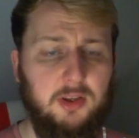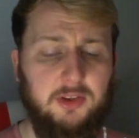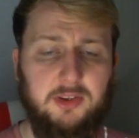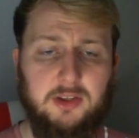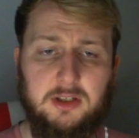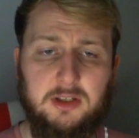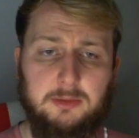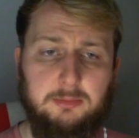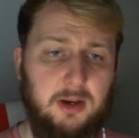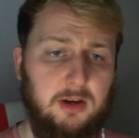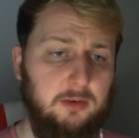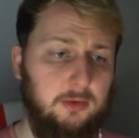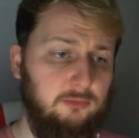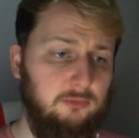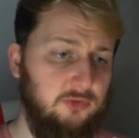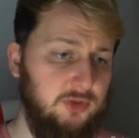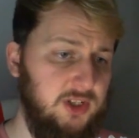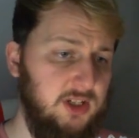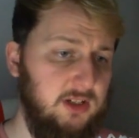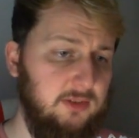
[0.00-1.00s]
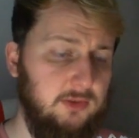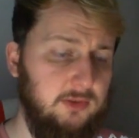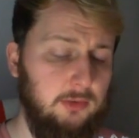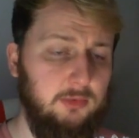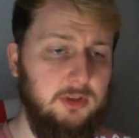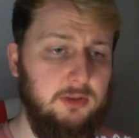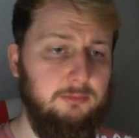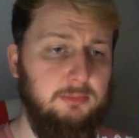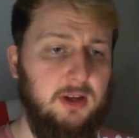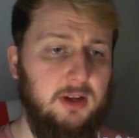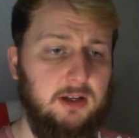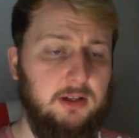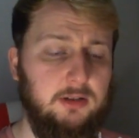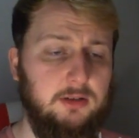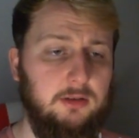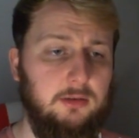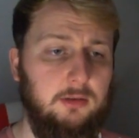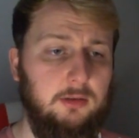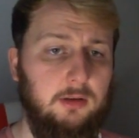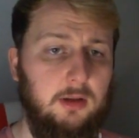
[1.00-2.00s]
I think he's better at receiving it with his
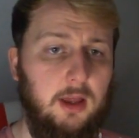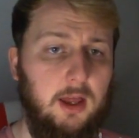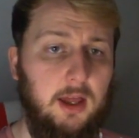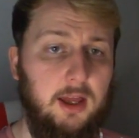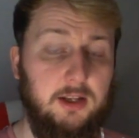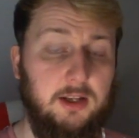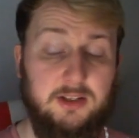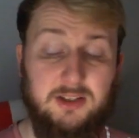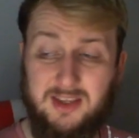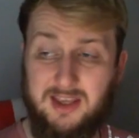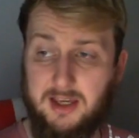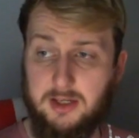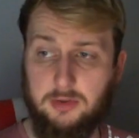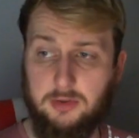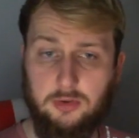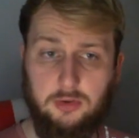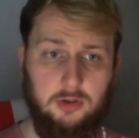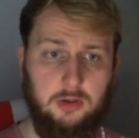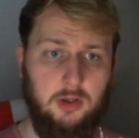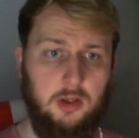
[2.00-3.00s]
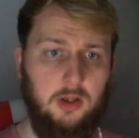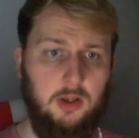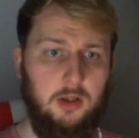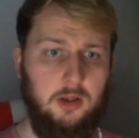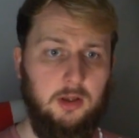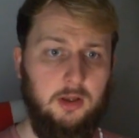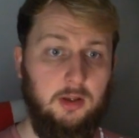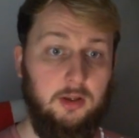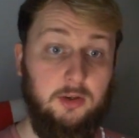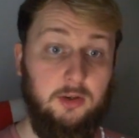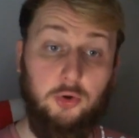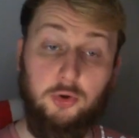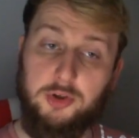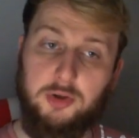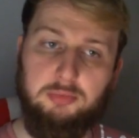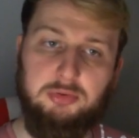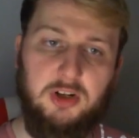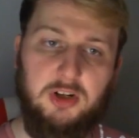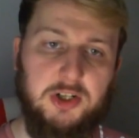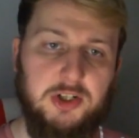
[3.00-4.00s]
back to their goal
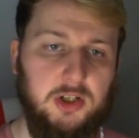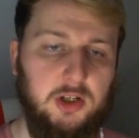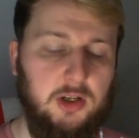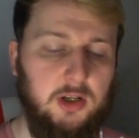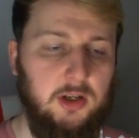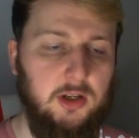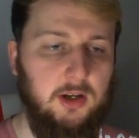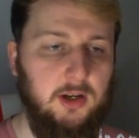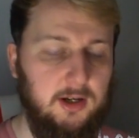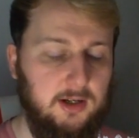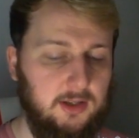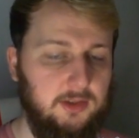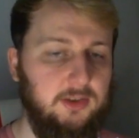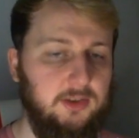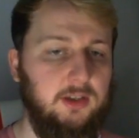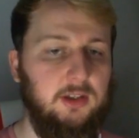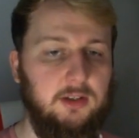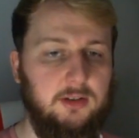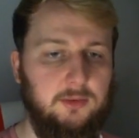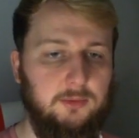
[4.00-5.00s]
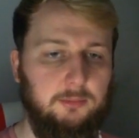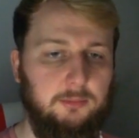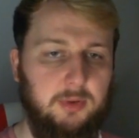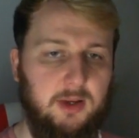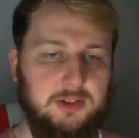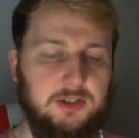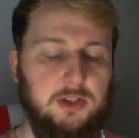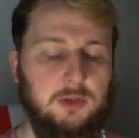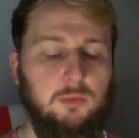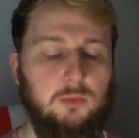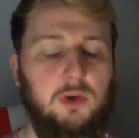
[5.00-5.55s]
under pressure, and I think he can pass his